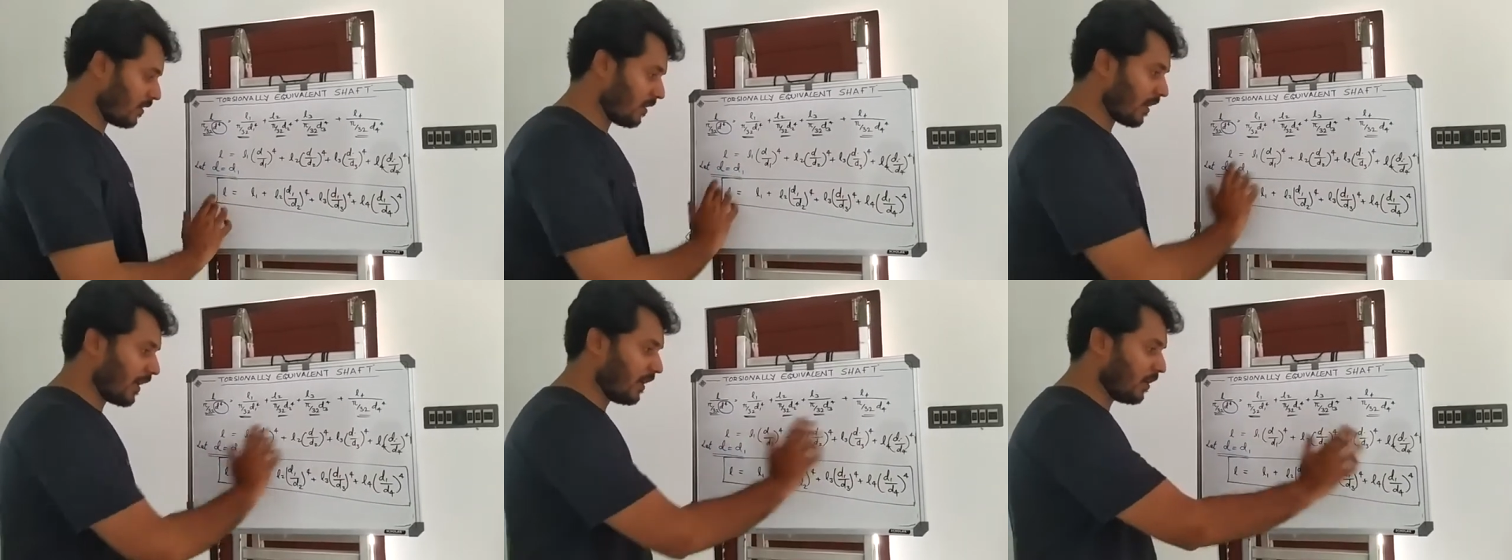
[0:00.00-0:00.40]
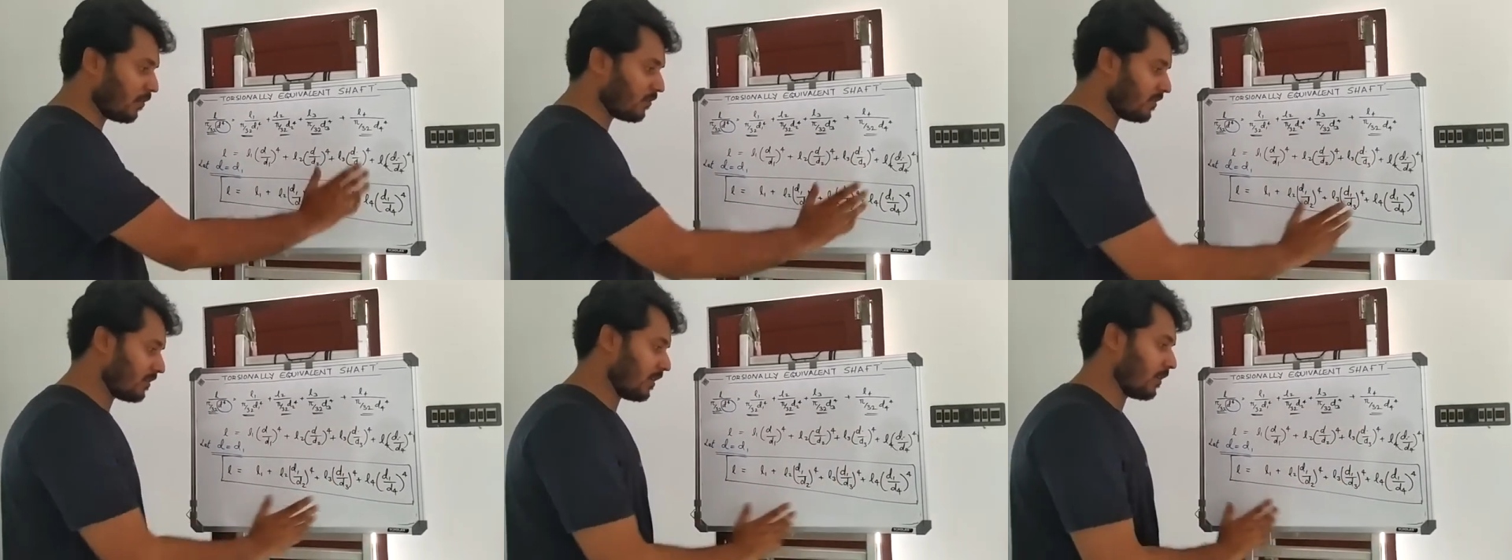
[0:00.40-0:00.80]
write
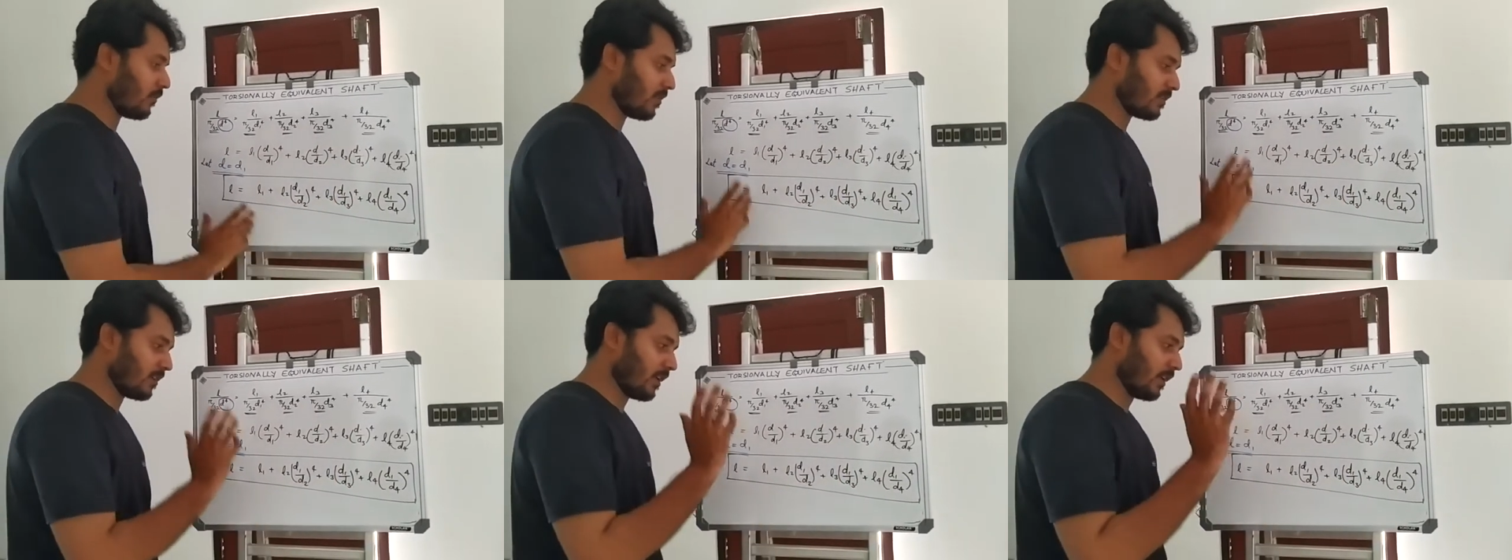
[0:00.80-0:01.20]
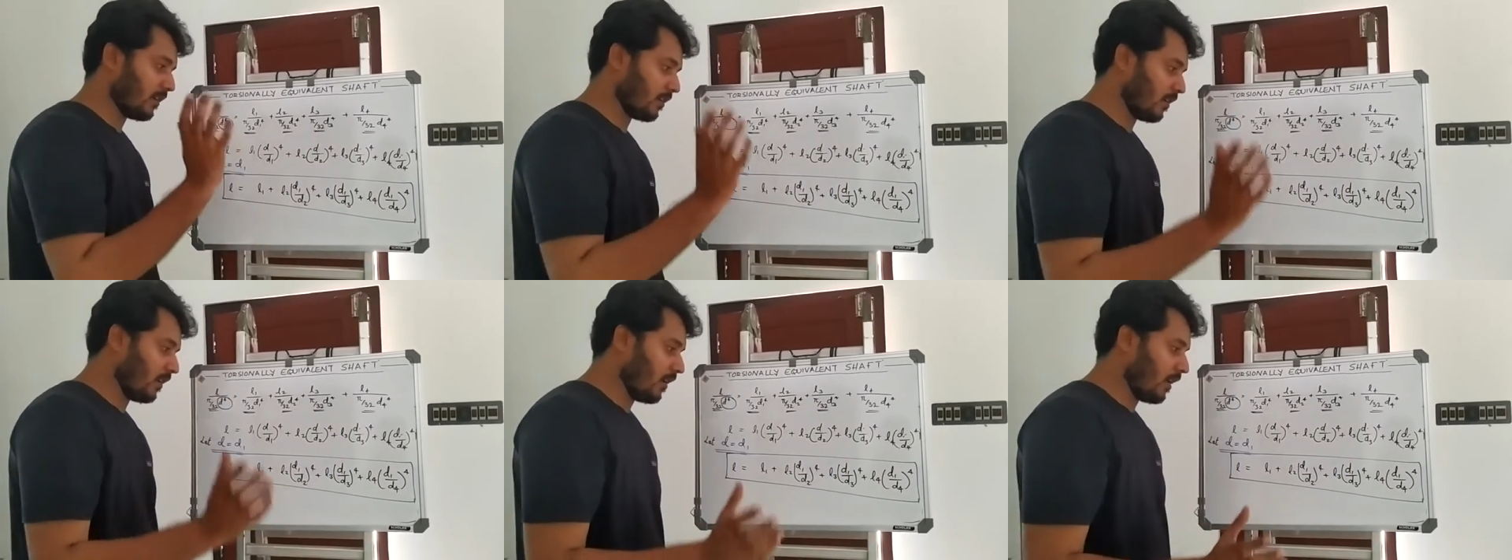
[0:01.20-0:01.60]
down this equation
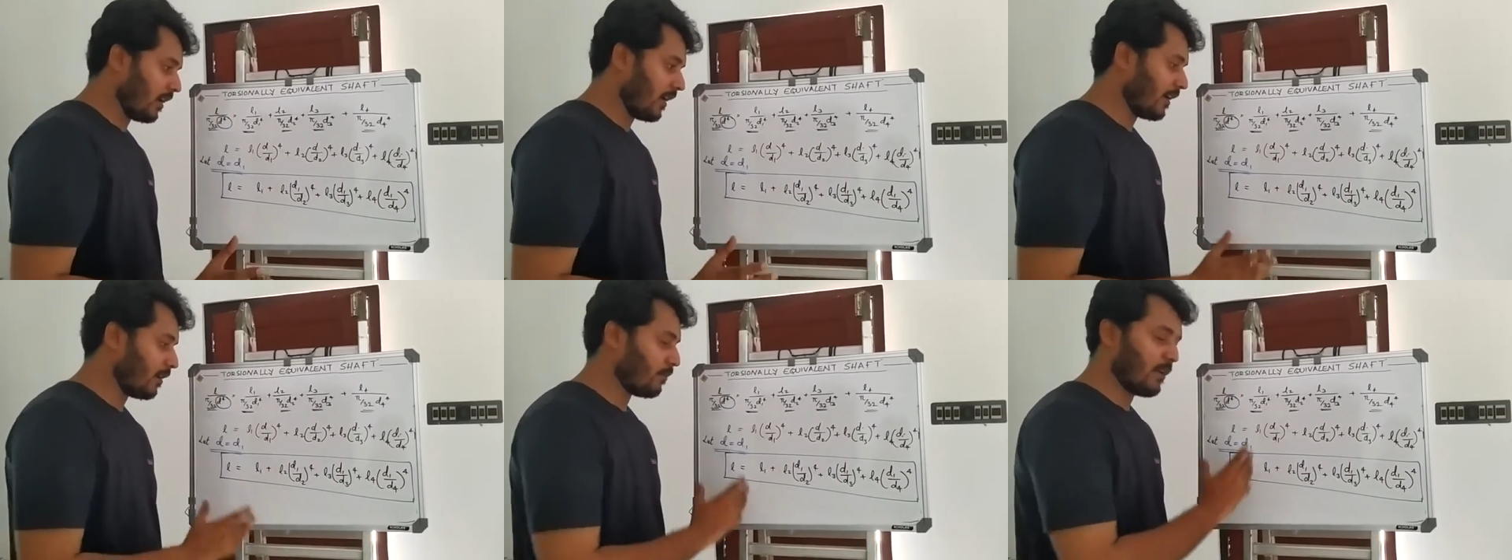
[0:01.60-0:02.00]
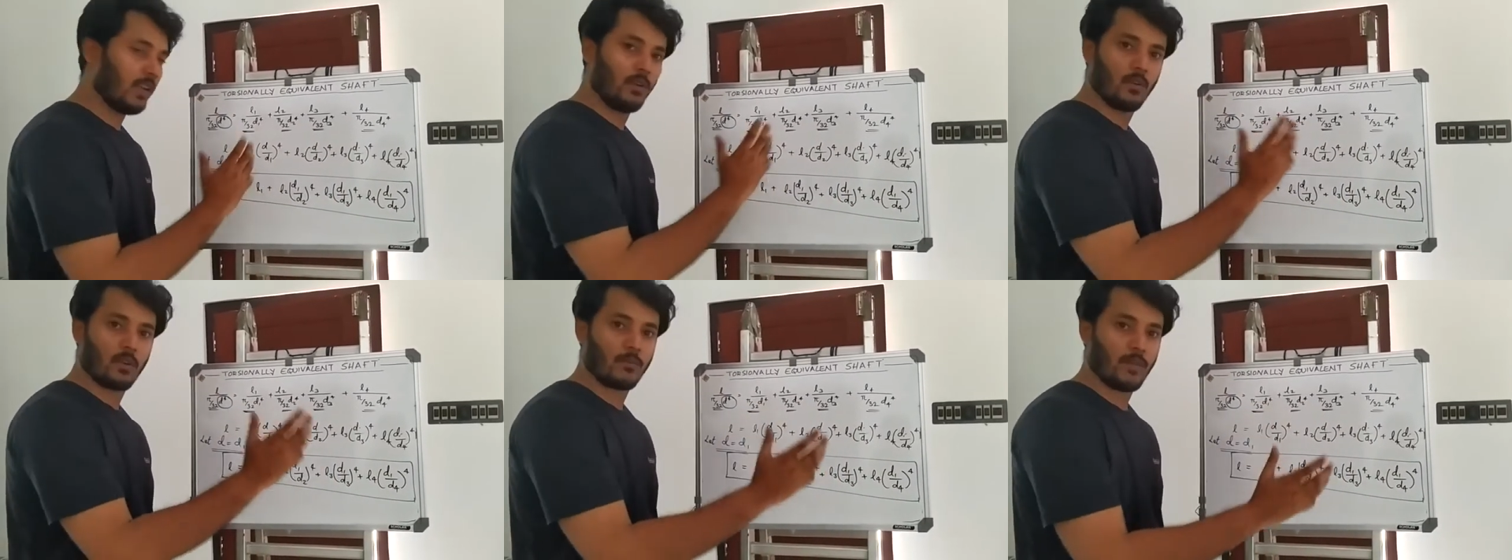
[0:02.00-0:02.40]
and let it be
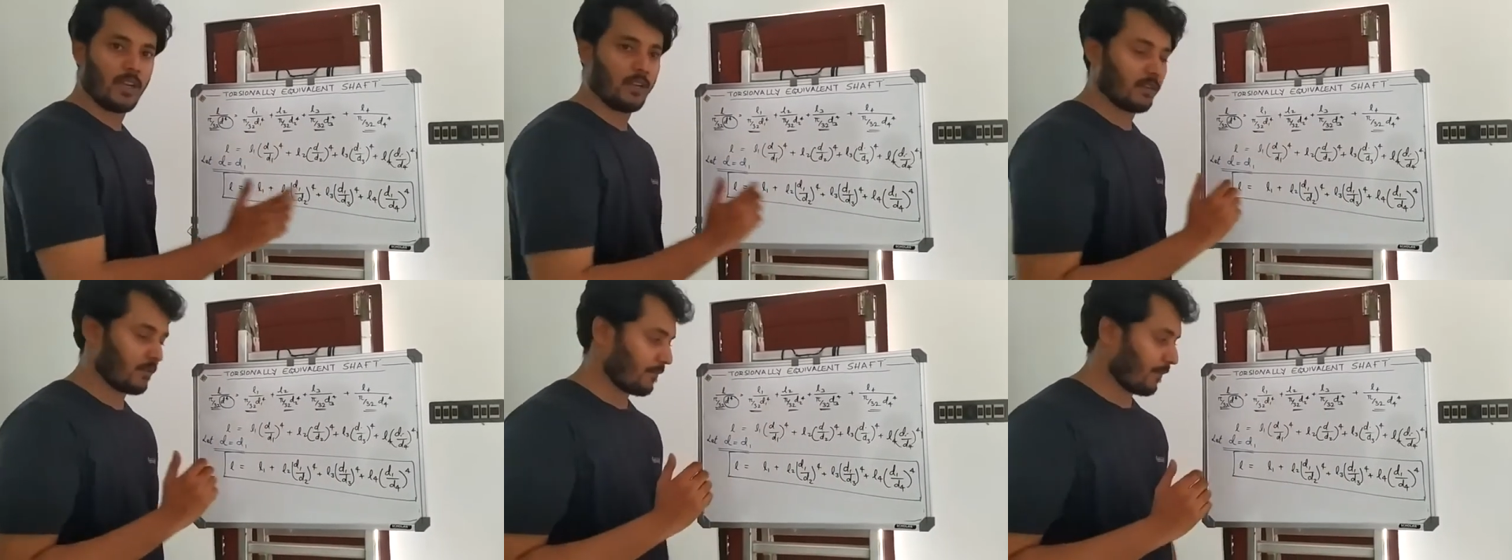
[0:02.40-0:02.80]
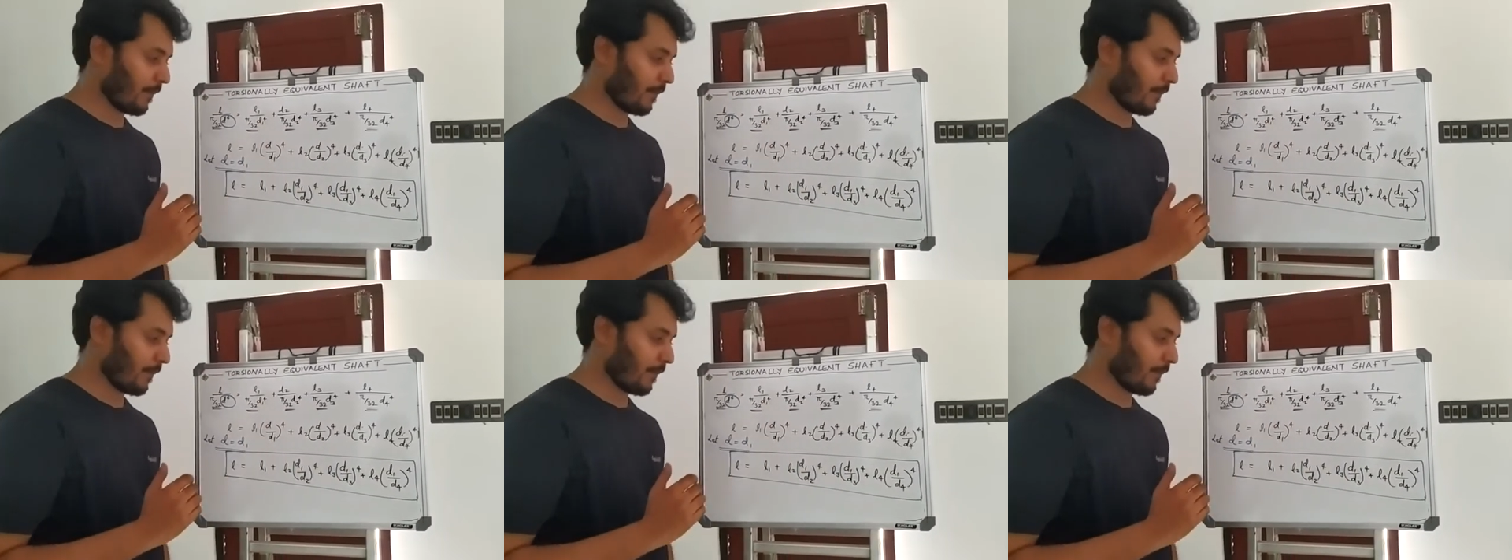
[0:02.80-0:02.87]
in your mind.